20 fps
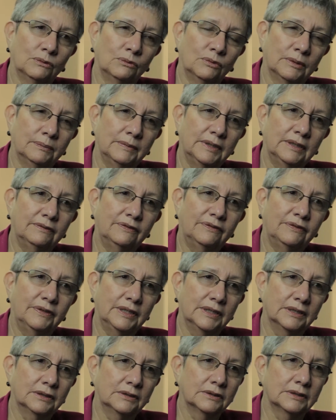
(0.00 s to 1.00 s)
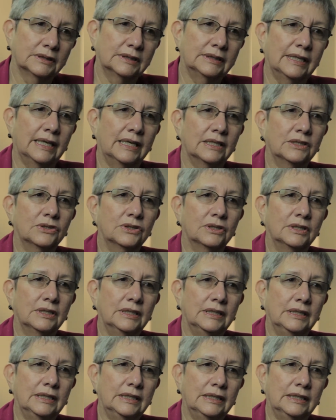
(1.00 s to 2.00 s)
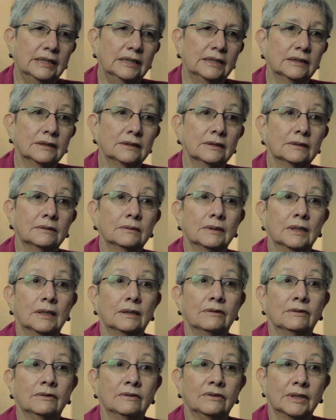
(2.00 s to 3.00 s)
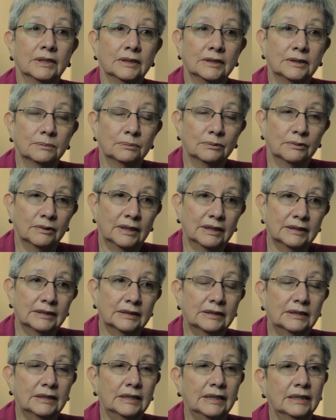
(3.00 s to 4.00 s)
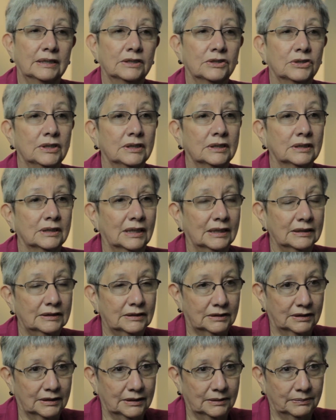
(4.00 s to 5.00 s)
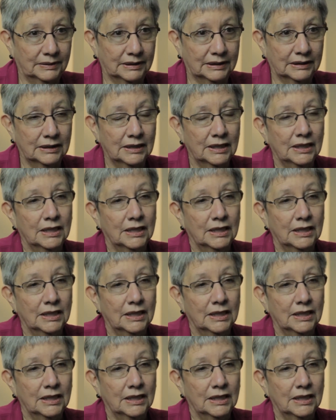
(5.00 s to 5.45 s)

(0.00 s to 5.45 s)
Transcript: woman feels that she is very depressed and she's not sleeping,